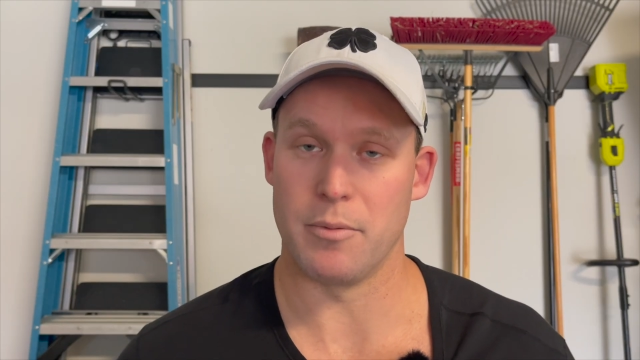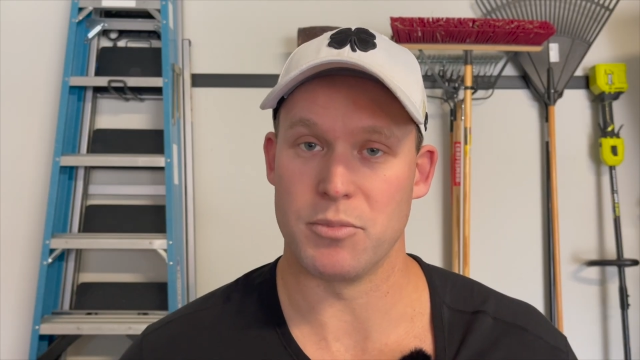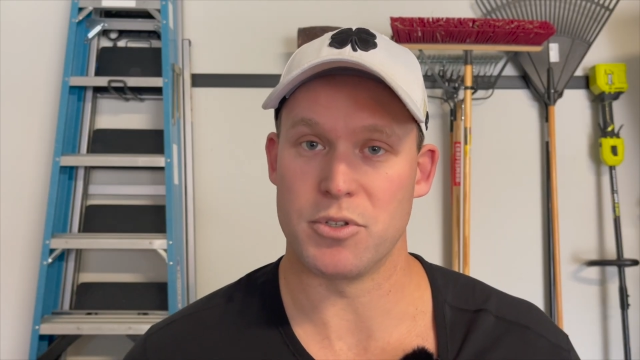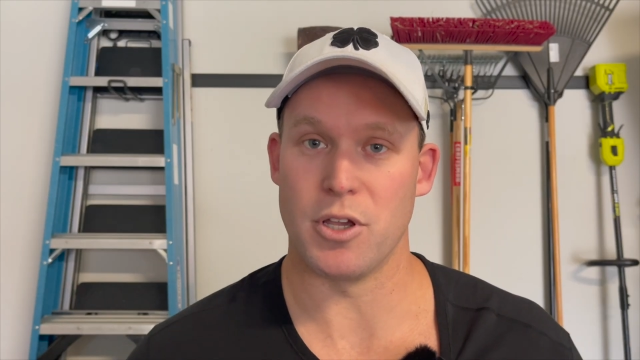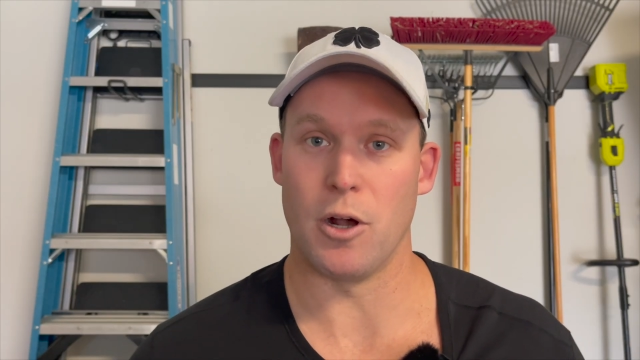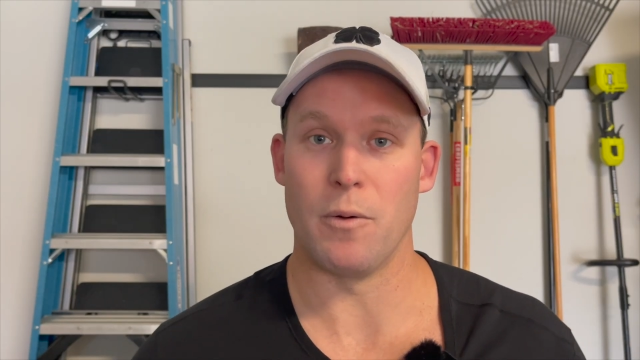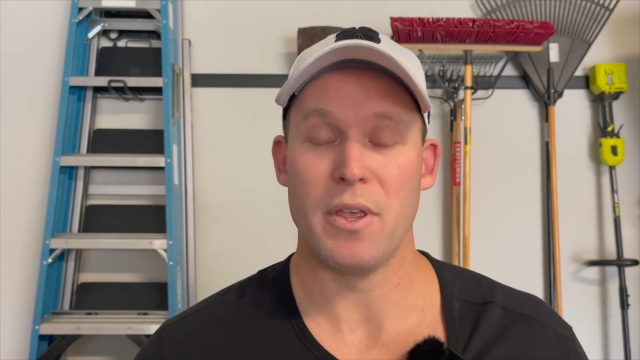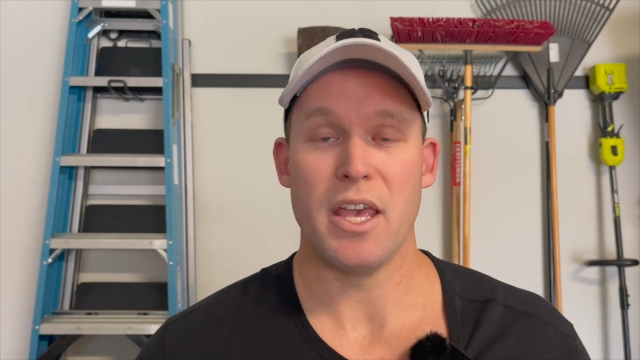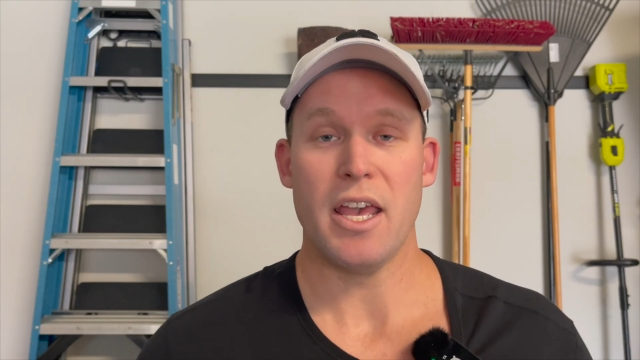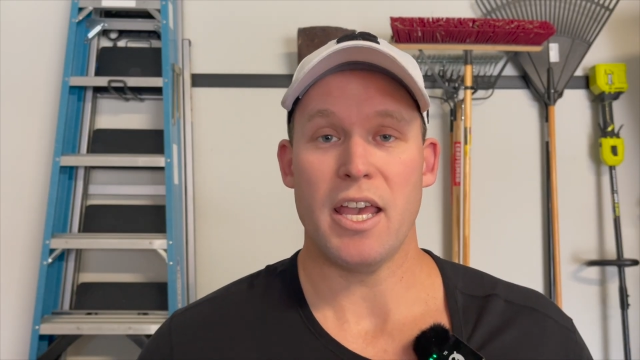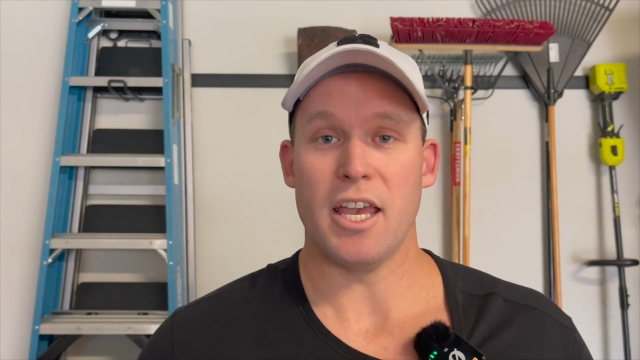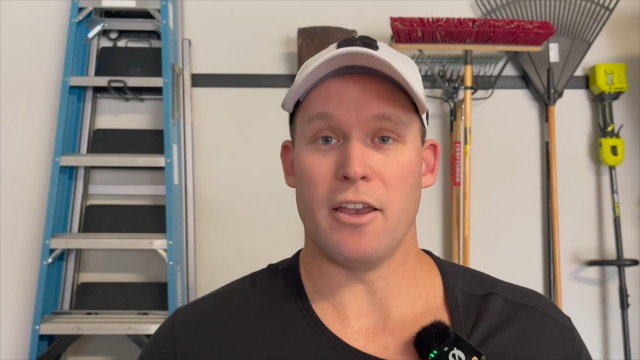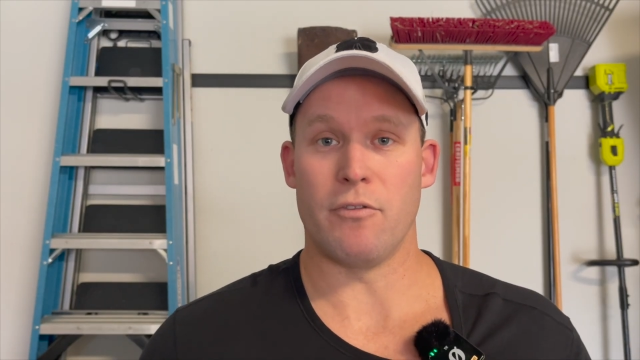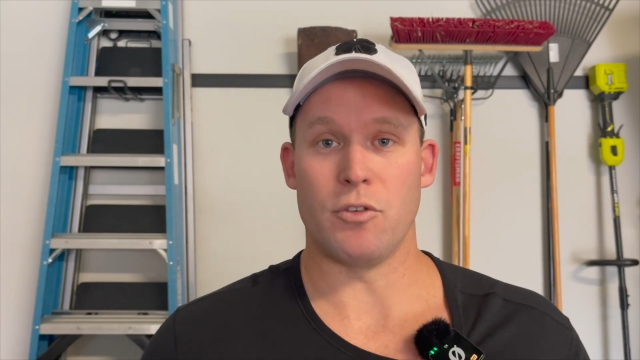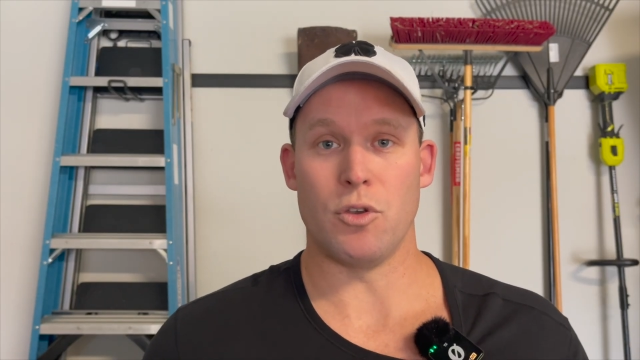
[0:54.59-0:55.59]
So
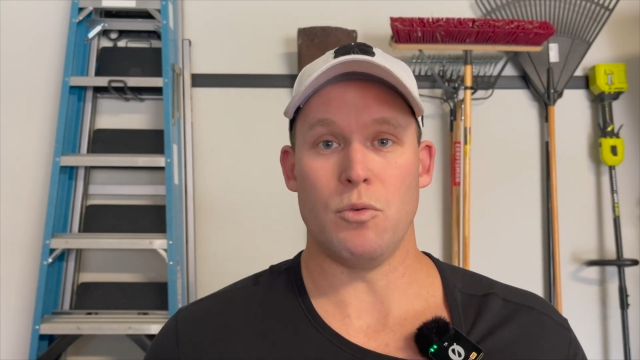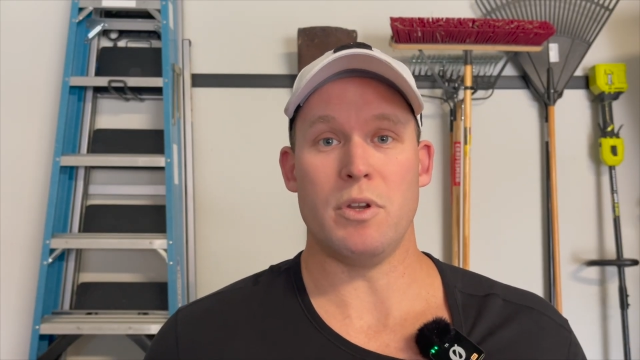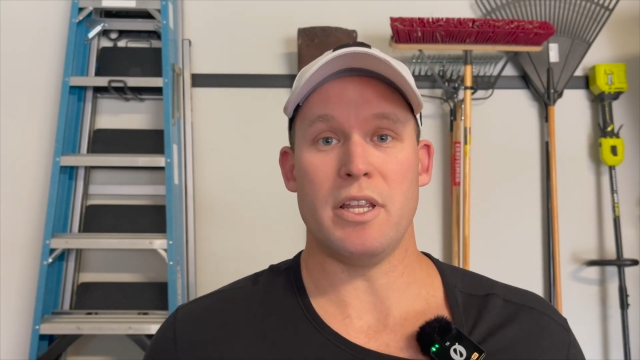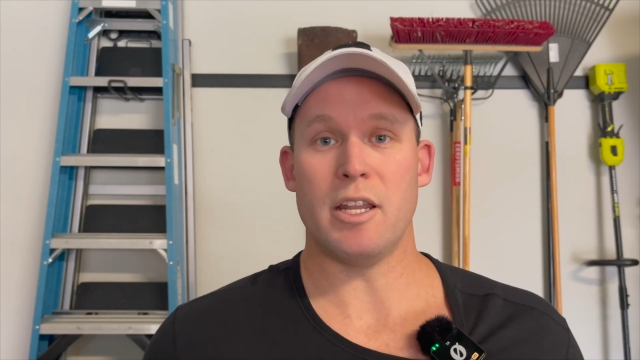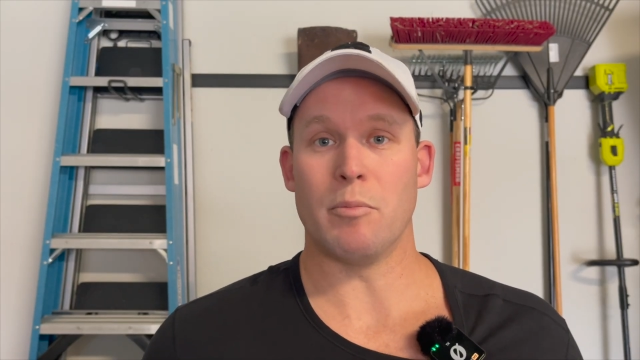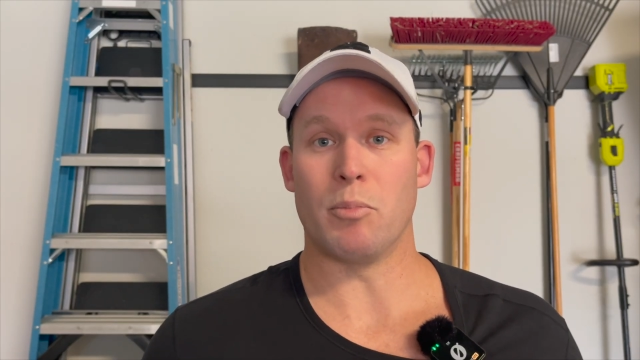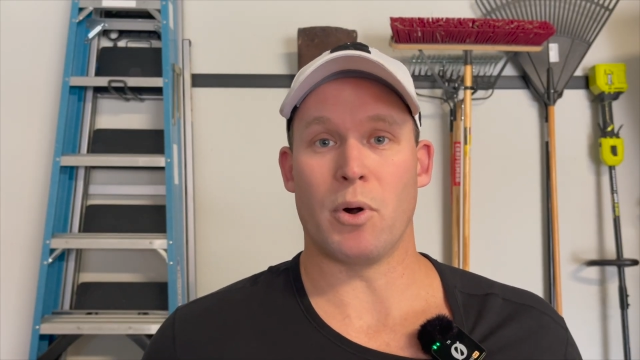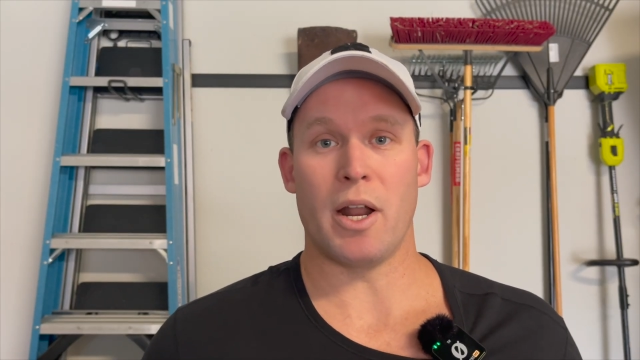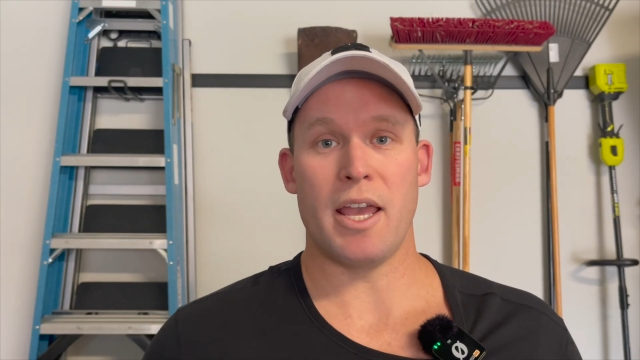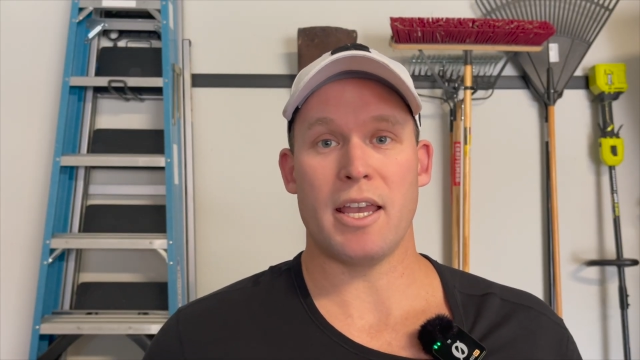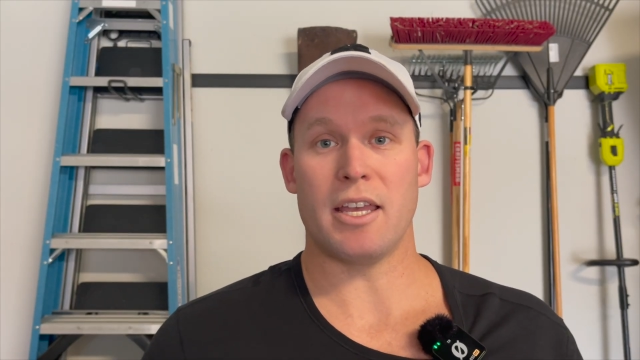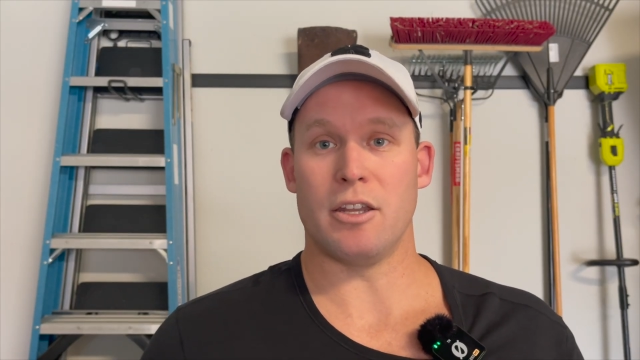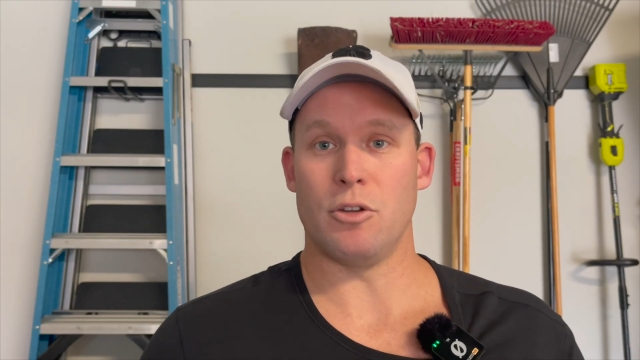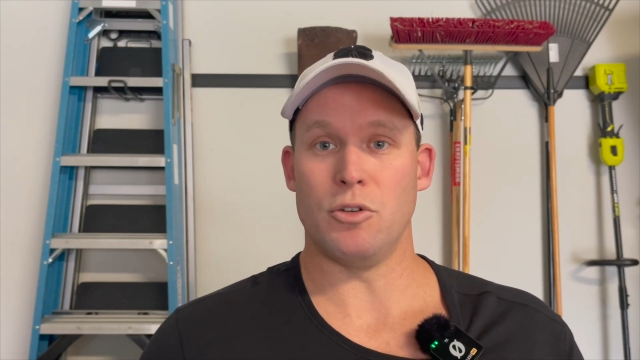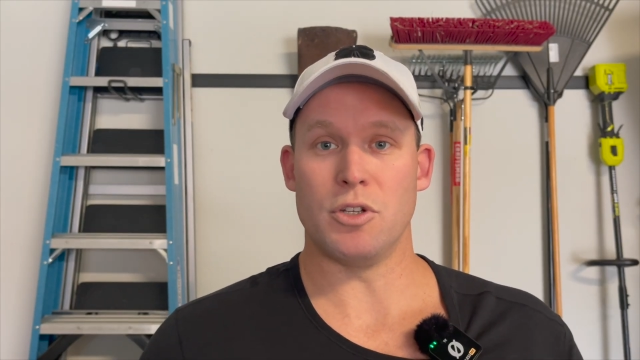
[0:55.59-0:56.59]
if you need a break and you